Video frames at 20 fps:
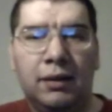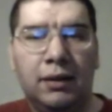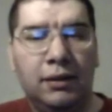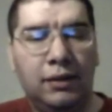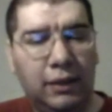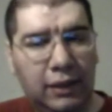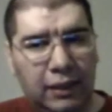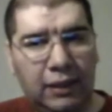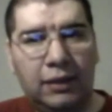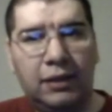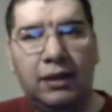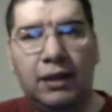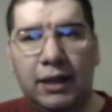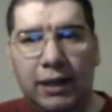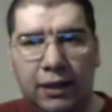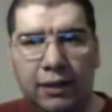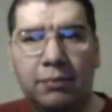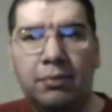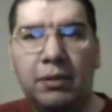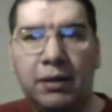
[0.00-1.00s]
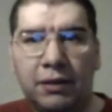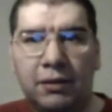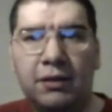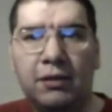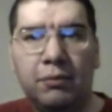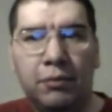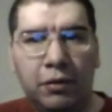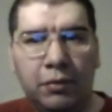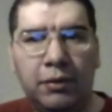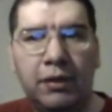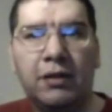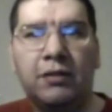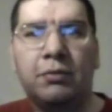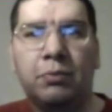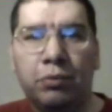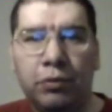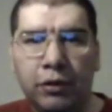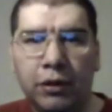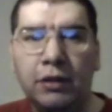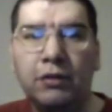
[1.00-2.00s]
yeah, you gotta admit, the movie is
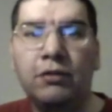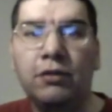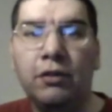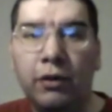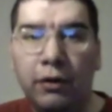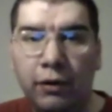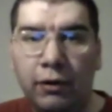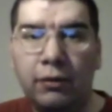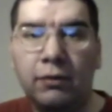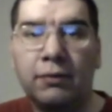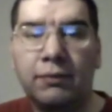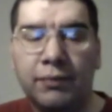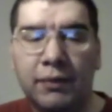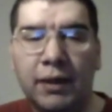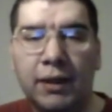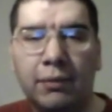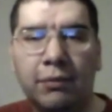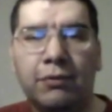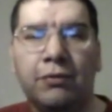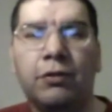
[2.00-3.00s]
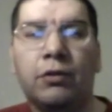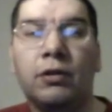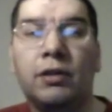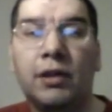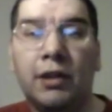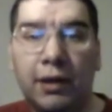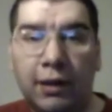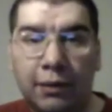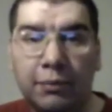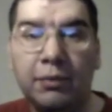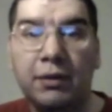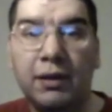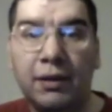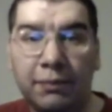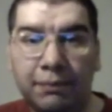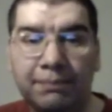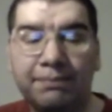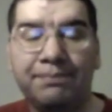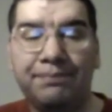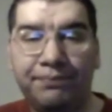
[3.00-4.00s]
pretty dull, even for a comedy.
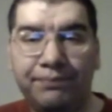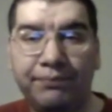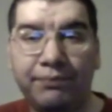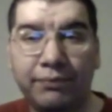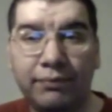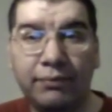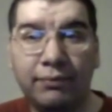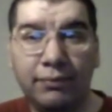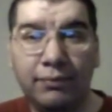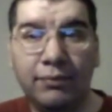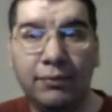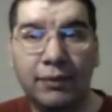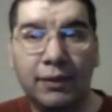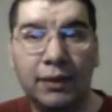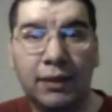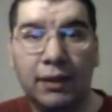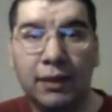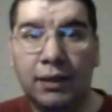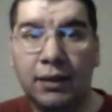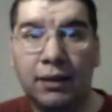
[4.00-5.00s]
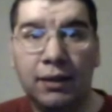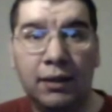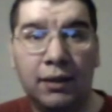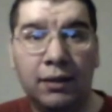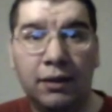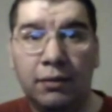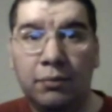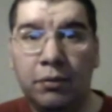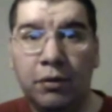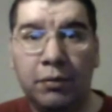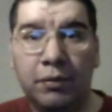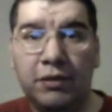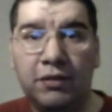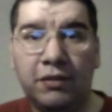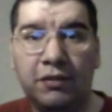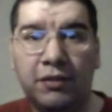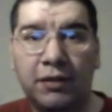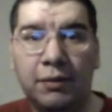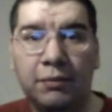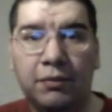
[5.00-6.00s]
Yeah, and the movie
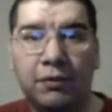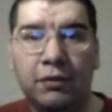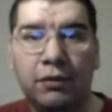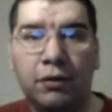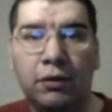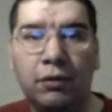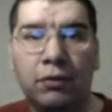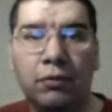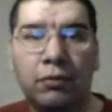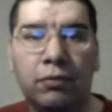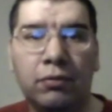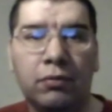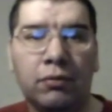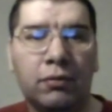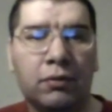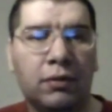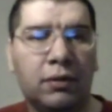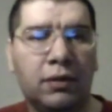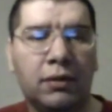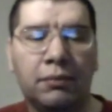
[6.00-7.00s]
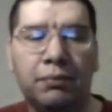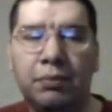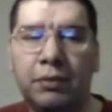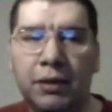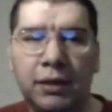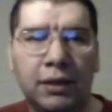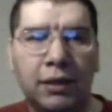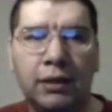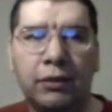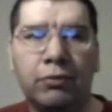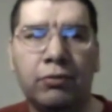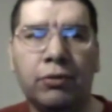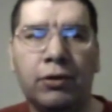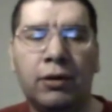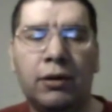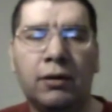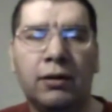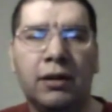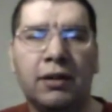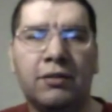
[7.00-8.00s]
just seems to go completely
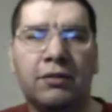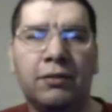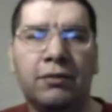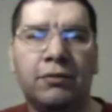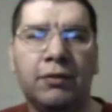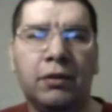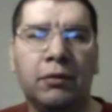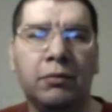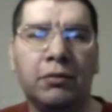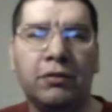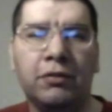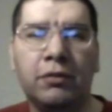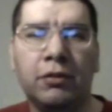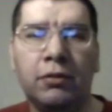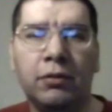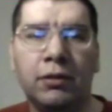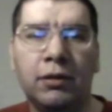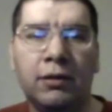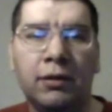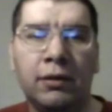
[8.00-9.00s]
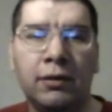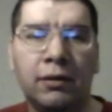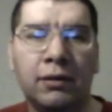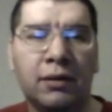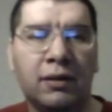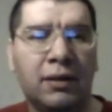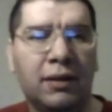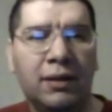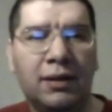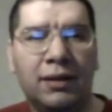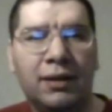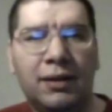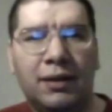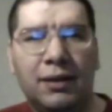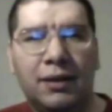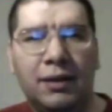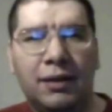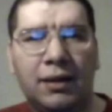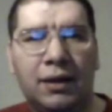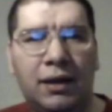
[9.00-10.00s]
wrong as the film was going on.
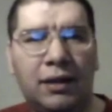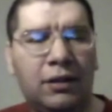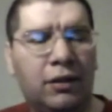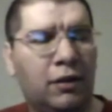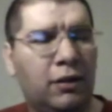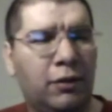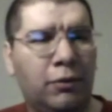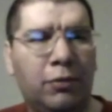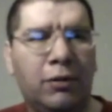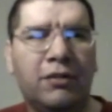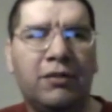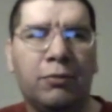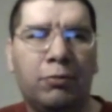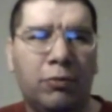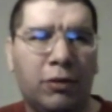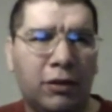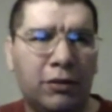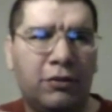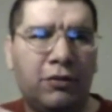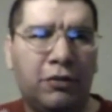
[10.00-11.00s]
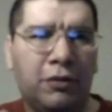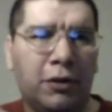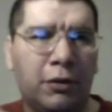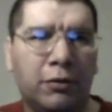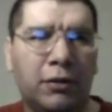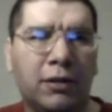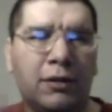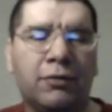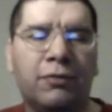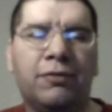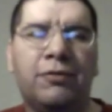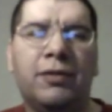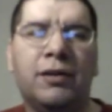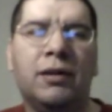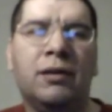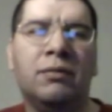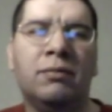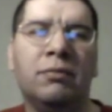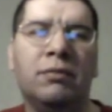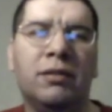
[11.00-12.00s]
I know there was one joke in the
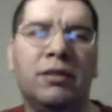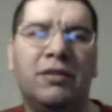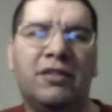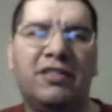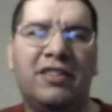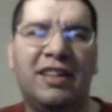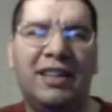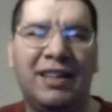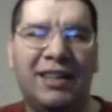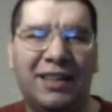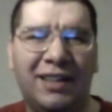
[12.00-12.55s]
film which,